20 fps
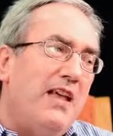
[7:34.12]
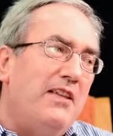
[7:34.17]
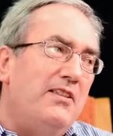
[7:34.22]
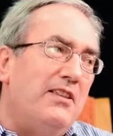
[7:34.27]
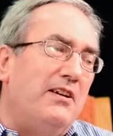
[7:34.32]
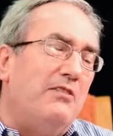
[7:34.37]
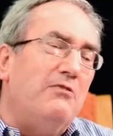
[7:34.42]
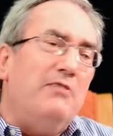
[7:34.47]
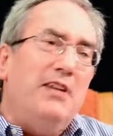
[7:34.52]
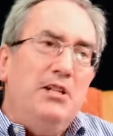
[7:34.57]

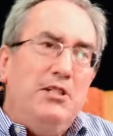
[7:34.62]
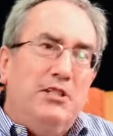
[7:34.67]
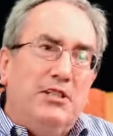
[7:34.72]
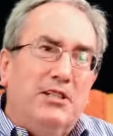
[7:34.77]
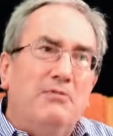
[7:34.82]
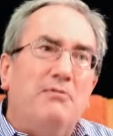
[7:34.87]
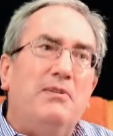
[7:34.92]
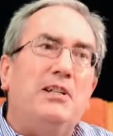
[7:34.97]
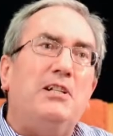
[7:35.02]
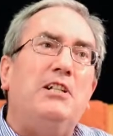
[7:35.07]
a
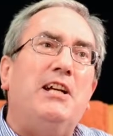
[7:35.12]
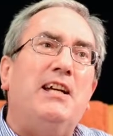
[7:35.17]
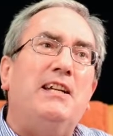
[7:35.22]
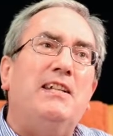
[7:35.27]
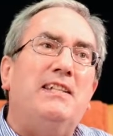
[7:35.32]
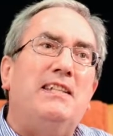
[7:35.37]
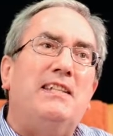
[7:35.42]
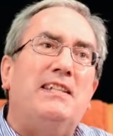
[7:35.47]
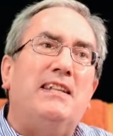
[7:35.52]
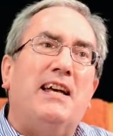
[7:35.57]
region which
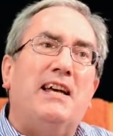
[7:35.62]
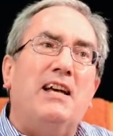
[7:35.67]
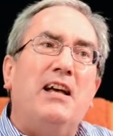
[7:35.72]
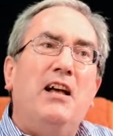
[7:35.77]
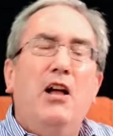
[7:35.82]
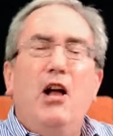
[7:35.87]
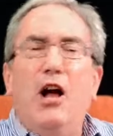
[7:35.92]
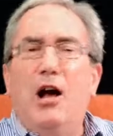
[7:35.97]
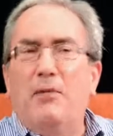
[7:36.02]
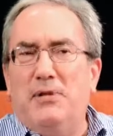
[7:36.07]
has a
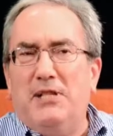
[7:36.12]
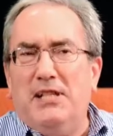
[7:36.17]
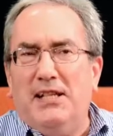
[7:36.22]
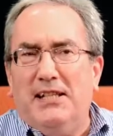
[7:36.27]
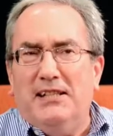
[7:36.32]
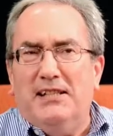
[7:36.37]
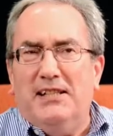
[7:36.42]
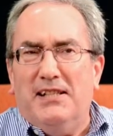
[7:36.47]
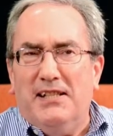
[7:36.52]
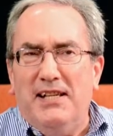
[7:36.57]

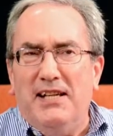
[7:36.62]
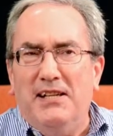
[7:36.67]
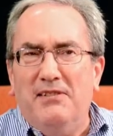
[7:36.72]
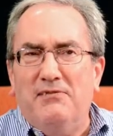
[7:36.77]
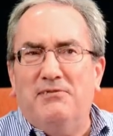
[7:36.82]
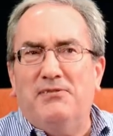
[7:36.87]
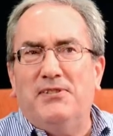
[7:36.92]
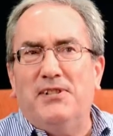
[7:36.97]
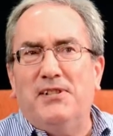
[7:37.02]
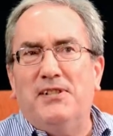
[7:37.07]
particular need
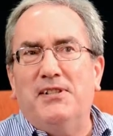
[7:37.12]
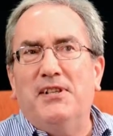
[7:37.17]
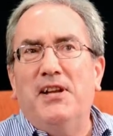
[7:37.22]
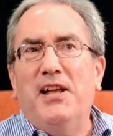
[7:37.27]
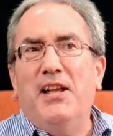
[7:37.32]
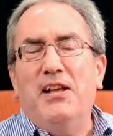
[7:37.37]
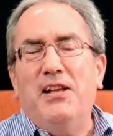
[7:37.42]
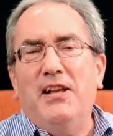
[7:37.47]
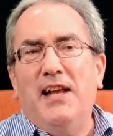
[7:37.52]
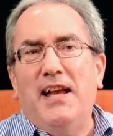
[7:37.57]
for
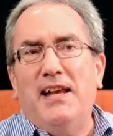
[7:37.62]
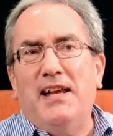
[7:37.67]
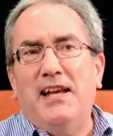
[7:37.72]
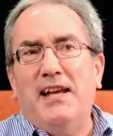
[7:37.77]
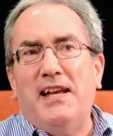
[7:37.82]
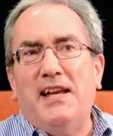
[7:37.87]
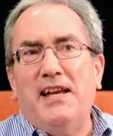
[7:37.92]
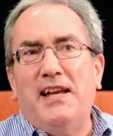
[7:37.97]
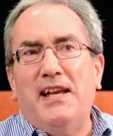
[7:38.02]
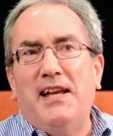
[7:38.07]

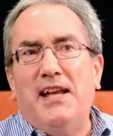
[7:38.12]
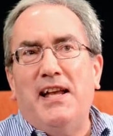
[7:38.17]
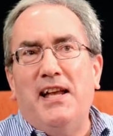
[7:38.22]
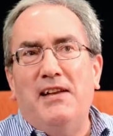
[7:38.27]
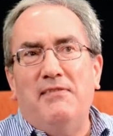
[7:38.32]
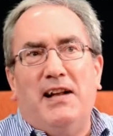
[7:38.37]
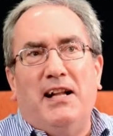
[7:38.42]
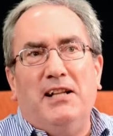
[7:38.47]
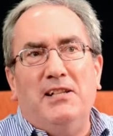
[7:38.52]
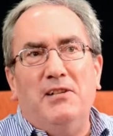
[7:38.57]

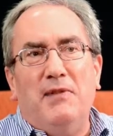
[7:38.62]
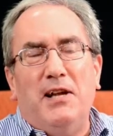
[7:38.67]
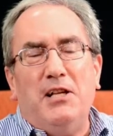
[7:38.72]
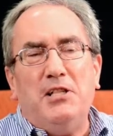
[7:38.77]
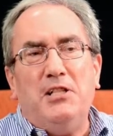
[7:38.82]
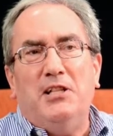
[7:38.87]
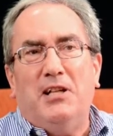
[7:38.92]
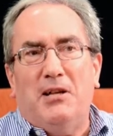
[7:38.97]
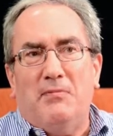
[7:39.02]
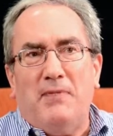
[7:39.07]

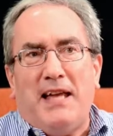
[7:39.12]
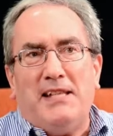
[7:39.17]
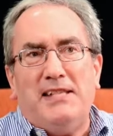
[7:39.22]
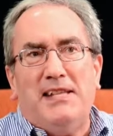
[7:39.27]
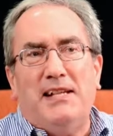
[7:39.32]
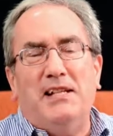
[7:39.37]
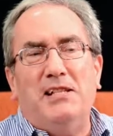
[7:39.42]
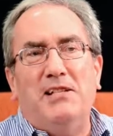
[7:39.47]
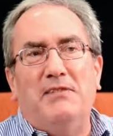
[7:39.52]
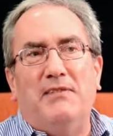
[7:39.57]
evaluation
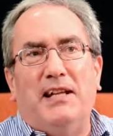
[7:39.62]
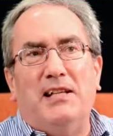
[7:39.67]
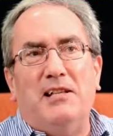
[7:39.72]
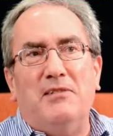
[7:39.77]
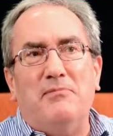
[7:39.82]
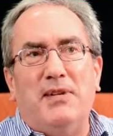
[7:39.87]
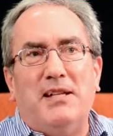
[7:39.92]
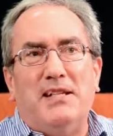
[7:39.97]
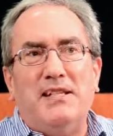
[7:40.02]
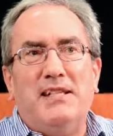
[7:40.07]
capacity
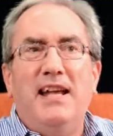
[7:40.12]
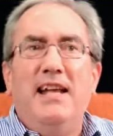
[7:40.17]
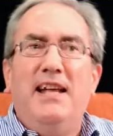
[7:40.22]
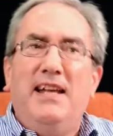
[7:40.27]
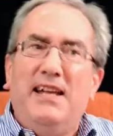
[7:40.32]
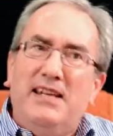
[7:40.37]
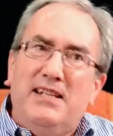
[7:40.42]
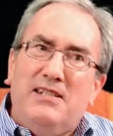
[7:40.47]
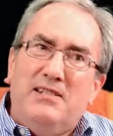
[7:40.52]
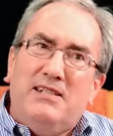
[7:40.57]
development
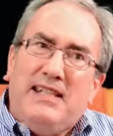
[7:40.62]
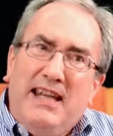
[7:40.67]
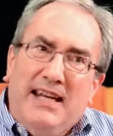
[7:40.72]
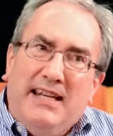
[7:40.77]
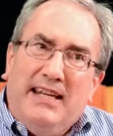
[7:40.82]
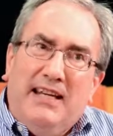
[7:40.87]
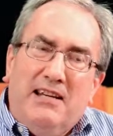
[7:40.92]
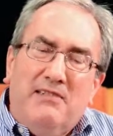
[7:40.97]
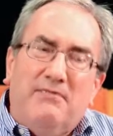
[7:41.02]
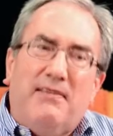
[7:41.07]
is
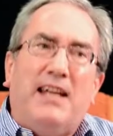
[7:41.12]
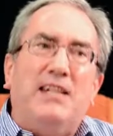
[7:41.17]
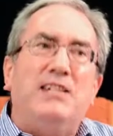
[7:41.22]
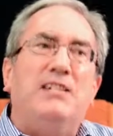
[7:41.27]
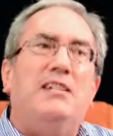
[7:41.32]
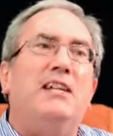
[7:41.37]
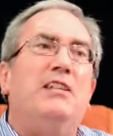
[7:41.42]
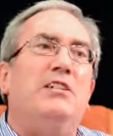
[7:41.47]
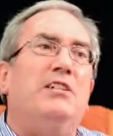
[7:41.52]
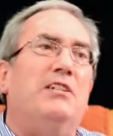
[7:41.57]
taking
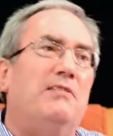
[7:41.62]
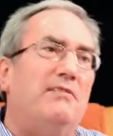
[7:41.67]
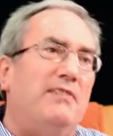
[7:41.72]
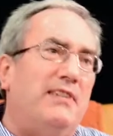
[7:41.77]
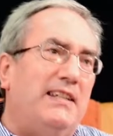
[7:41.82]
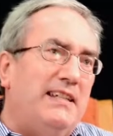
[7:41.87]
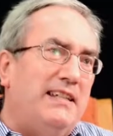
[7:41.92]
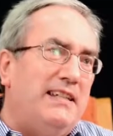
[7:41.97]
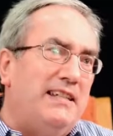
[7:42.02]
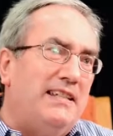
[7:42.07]
advantage of
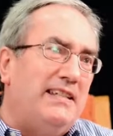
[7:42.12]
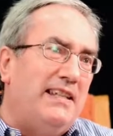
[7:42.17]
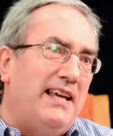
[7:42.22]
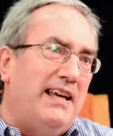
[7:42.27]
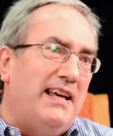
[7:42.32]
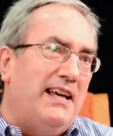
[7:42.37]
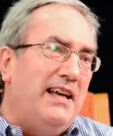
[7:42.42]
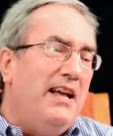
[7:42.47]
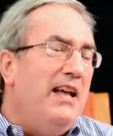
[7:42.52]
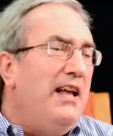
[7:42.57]
this
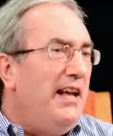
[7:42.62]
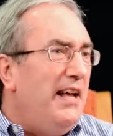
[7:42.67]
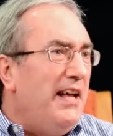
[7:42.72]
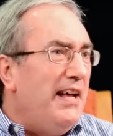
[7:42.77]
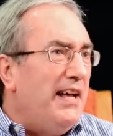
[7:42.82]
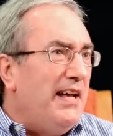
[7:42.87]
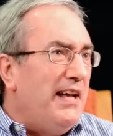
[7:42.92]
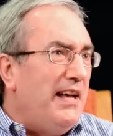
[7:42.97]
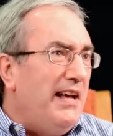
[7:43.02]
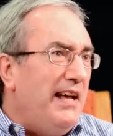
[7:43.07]

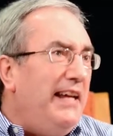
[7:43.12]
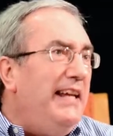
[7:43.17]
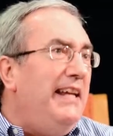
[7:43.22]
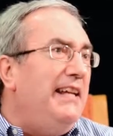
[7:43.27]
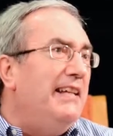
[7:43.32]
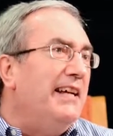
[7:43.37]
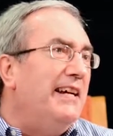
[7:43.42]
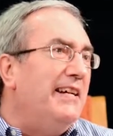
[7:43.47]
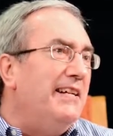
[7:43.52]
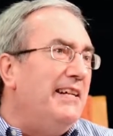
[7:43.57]

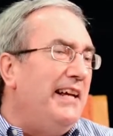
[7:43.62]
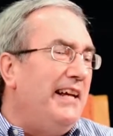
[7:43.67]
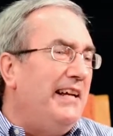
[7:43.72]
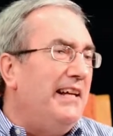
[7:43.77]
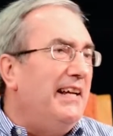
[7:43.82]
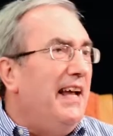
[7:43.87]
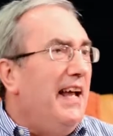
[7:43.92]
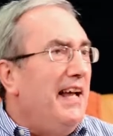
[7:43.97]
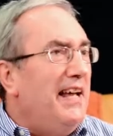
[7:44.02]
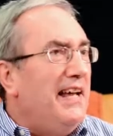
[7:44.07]

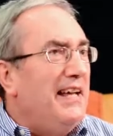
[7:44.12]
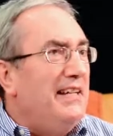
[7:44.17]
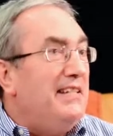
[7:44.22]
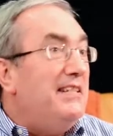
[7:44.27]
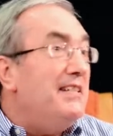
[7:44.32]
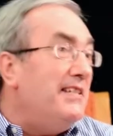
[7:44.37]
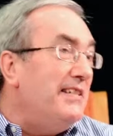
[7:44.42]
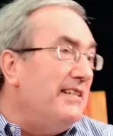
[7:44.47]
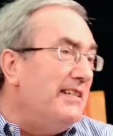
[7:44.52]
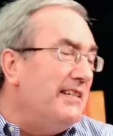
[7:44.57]
e-learning,
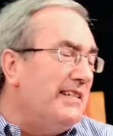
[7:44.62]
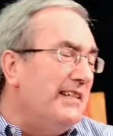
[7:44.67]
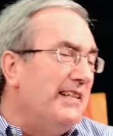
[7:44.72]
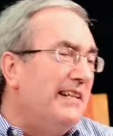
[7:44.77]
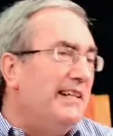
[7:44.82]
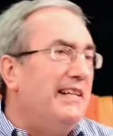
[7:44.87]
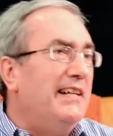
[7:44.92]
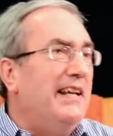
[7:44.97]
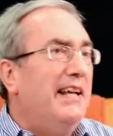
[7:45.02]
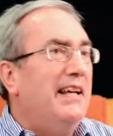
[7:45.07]
distance
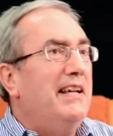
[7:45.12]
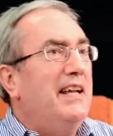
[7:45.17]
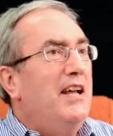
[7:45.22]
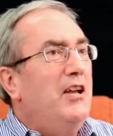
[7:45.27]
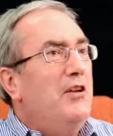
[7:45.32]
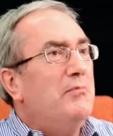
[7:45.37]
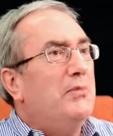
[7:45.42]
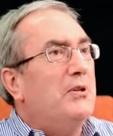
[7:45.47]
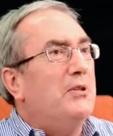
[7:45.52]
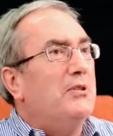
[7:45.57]
learning
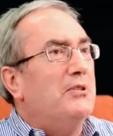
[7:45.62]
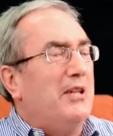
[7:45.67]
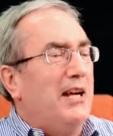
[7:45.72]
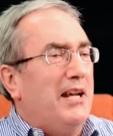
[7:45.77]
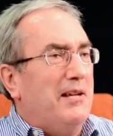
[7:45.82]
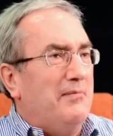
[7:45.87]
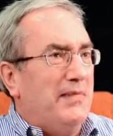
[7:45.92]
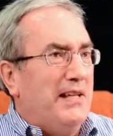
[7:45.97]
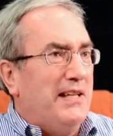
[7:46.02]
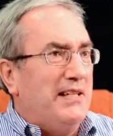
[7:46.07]

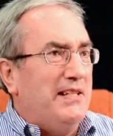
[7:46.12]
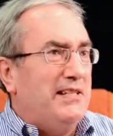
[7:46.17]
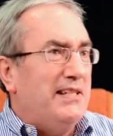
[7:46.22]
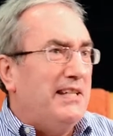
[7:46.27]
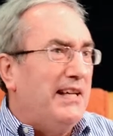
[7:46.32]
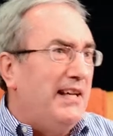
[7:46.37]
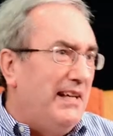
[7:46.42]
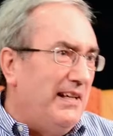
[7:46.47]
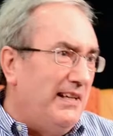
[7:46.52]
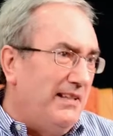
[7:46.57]
program
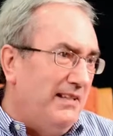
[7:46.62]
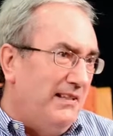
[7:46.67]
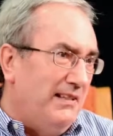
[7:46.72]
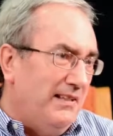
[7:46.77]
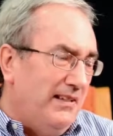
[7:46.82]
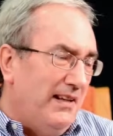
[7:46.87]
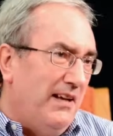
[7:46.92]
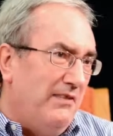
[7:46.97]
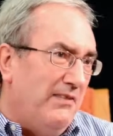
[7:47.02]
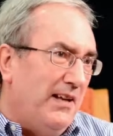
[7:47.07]
that
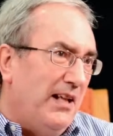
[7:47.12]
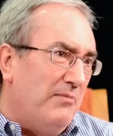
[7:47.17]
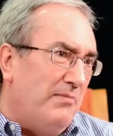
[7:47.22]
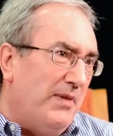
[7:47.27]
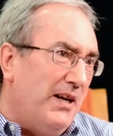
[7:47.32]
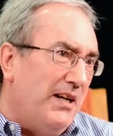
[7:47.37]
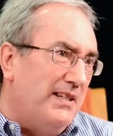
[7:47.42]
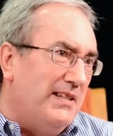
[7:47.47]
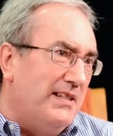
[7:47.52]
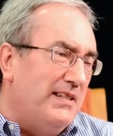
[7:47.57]
Eval
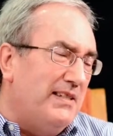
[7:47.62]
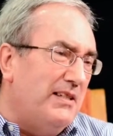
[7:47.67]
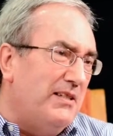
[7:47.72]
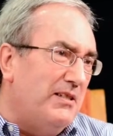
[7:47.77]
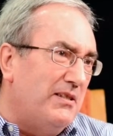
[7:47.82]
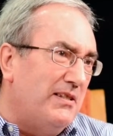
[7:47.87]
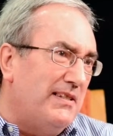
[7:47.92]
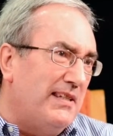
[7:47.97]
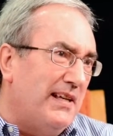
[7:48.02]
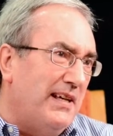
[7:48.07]
Partners
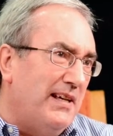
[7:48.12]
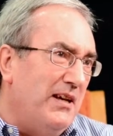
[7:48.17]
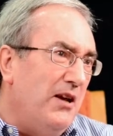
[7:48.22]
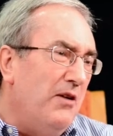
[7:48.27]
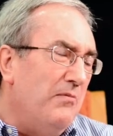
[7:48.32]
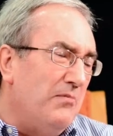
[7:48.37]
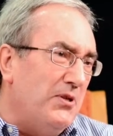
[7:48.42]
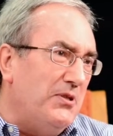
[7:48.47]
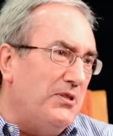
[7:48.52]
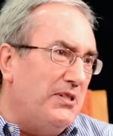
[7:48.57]
has
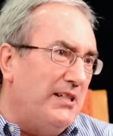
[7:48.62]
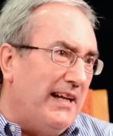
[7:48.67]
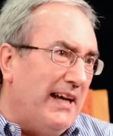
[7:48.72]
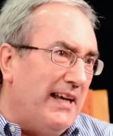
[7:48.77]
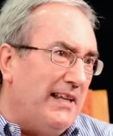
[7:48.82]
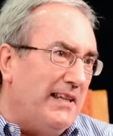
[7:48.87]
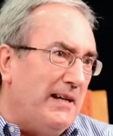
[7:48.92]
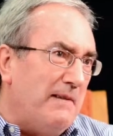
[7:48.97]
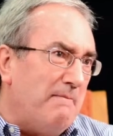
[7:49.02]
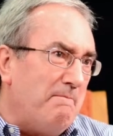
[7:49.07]
put
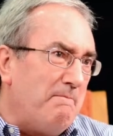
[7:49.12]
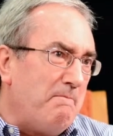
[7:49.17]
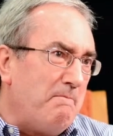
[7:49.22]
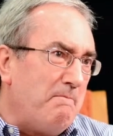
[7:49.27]
together.